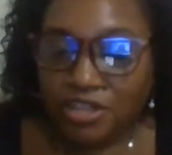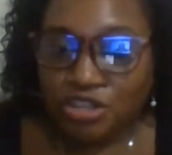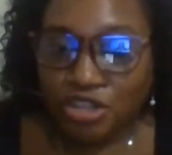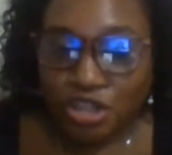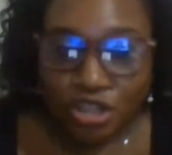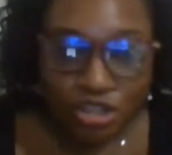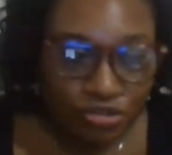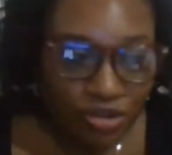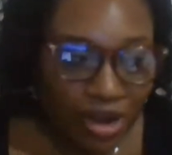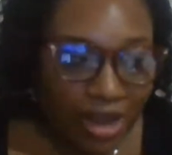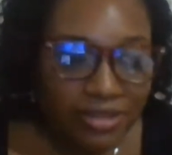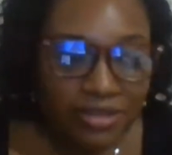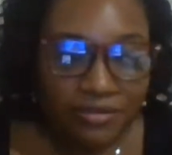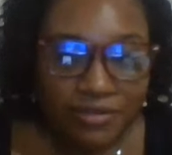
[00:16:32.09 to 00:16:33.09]
tertiary
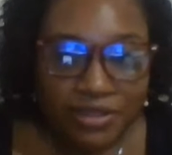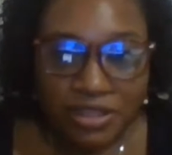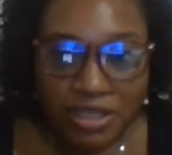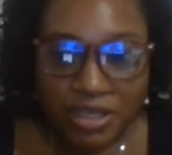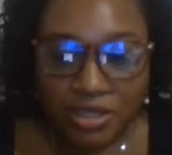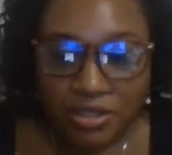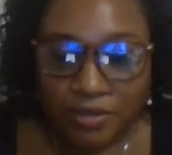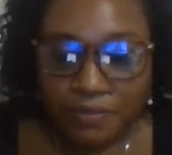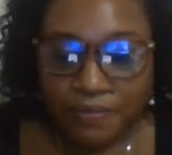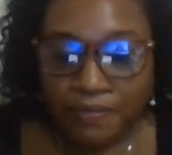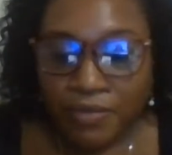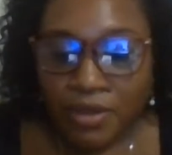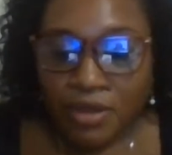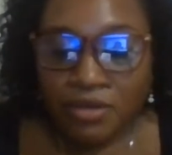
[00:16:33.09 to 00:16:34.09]
activities,
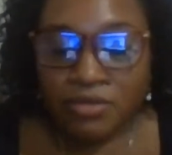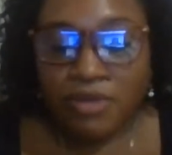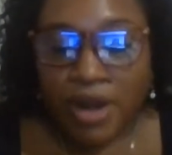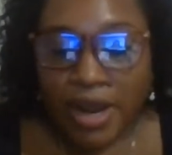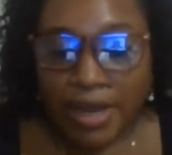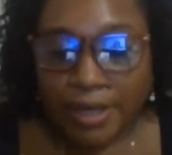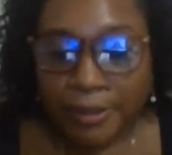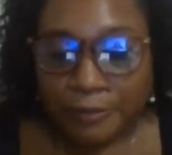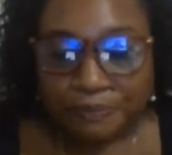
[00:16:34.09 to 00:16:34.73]
right?